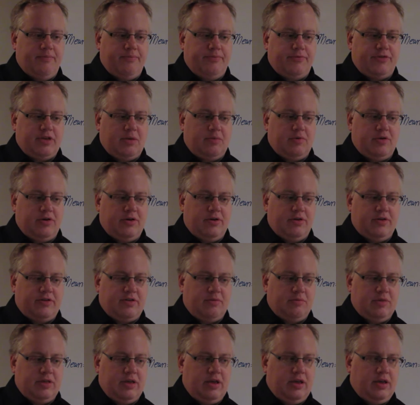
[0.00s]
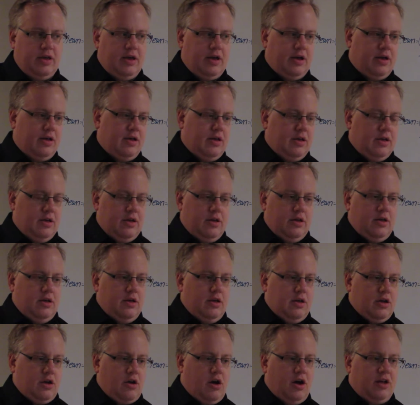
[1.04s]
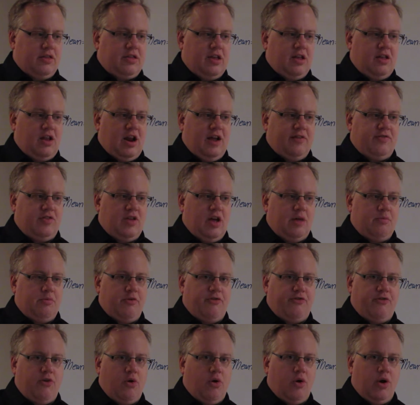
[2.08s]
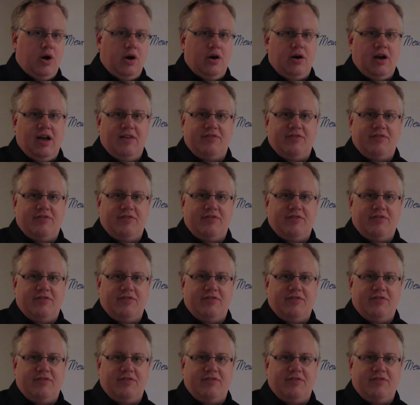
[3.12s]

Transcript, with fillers: some of the content that I've done before.